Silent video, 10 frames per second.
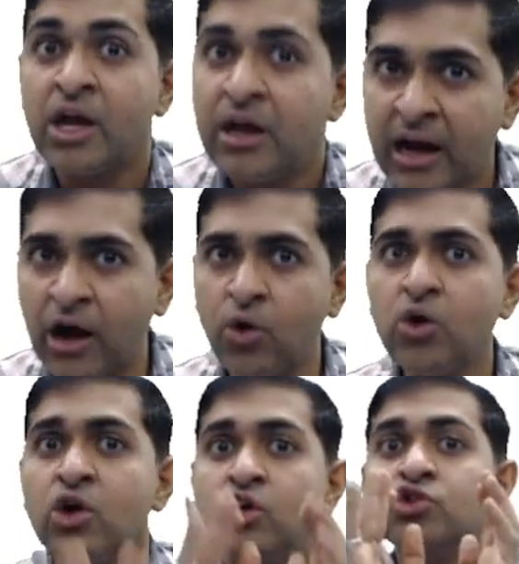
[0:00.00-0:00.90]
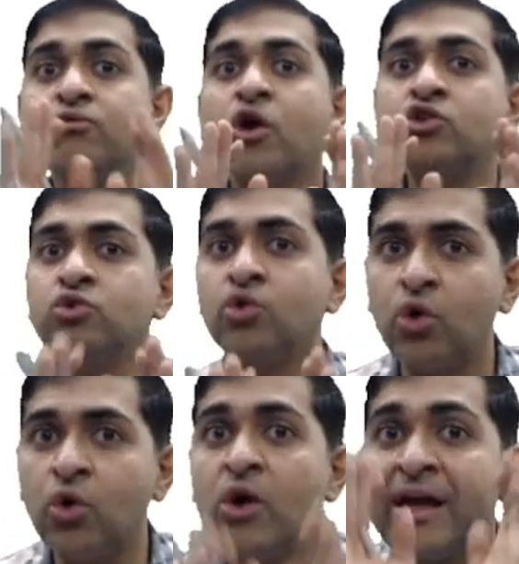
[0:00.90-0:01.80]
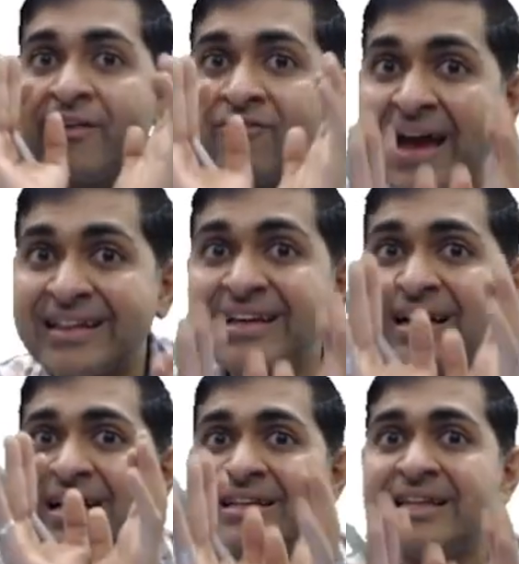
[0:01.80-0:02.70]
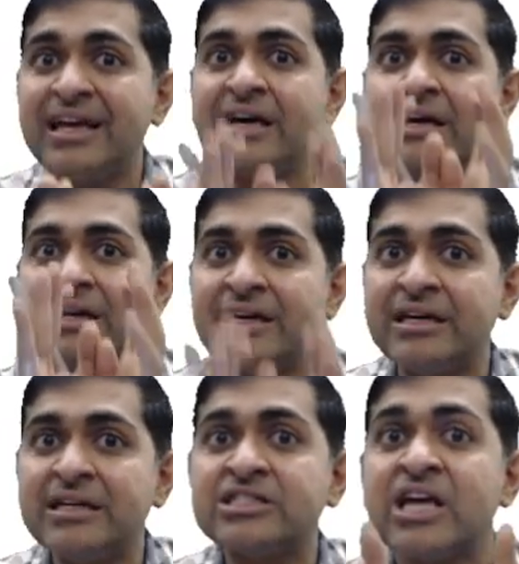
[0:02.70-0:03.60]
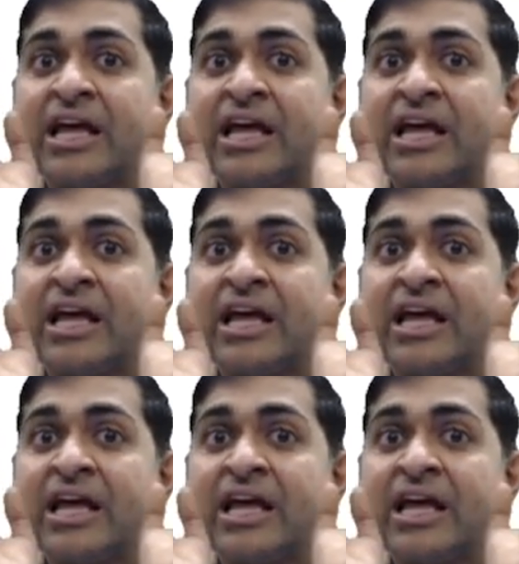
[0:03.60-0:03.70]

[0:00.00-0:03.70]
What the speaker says: Now you want to know whether there is